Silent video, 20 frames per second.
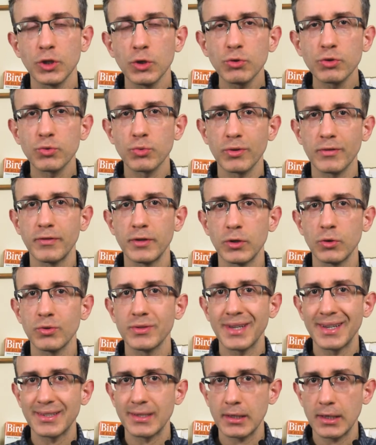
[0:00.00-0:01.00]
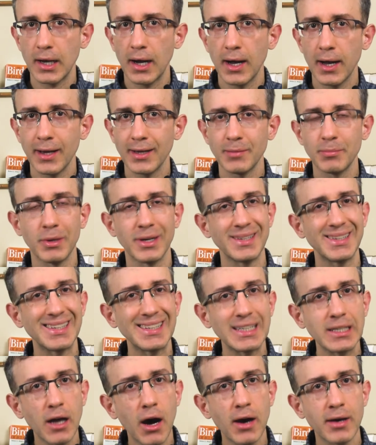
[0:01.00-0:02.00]
Use reviews as a guide, but
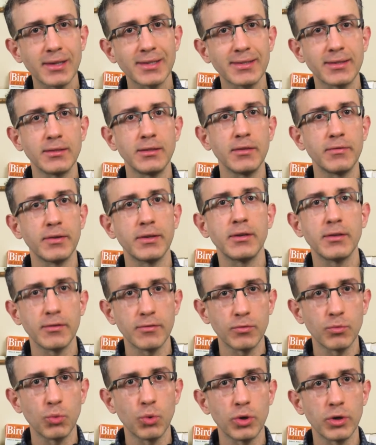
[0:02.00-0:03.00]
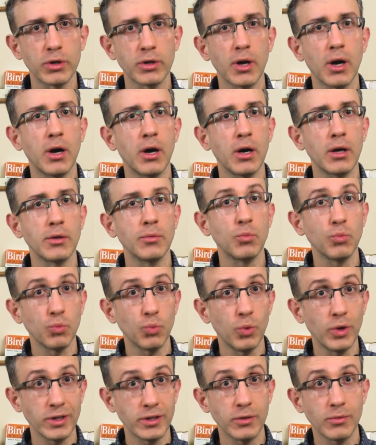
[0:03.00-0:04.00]
not as the definitive word on
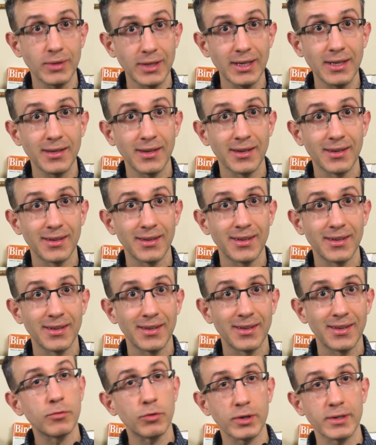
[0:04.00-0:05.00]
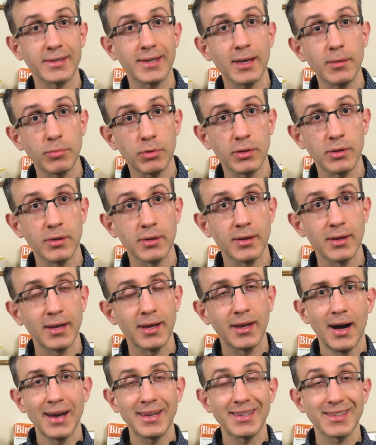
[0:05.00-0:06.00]
what you need. For example,
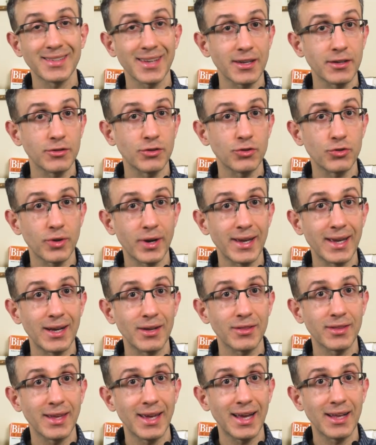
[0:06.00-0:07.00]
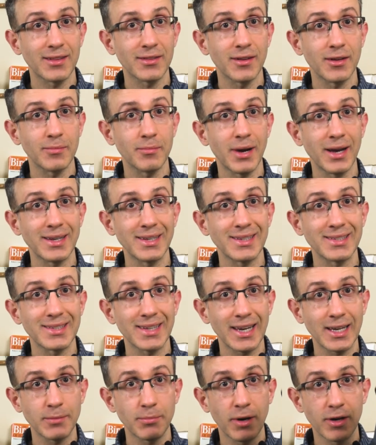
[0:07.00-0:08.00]
I decided to try out the Athon
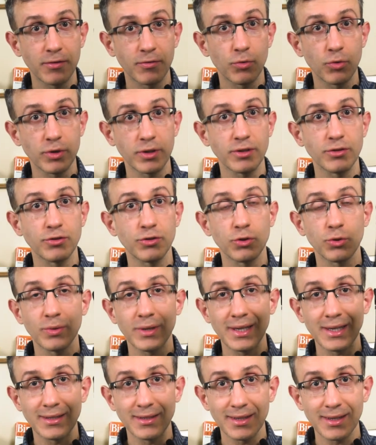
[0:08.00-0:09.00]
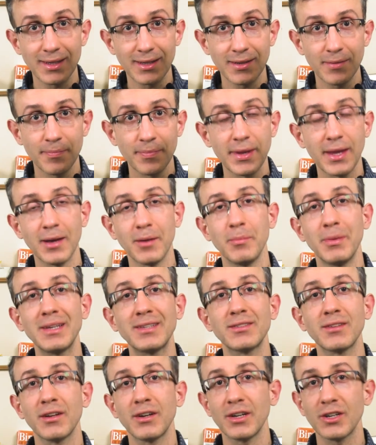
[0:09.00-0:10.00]
Midas 8x42 ED
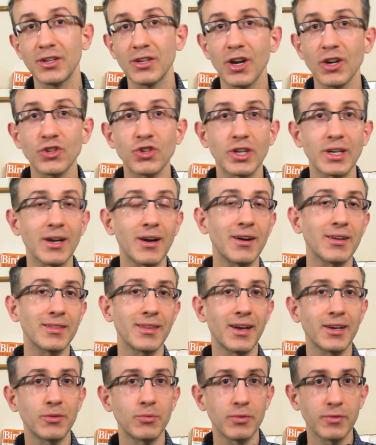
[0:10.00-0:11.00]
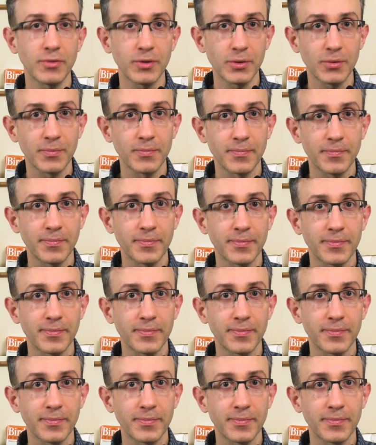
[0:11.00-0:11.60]
based on a gushing online review.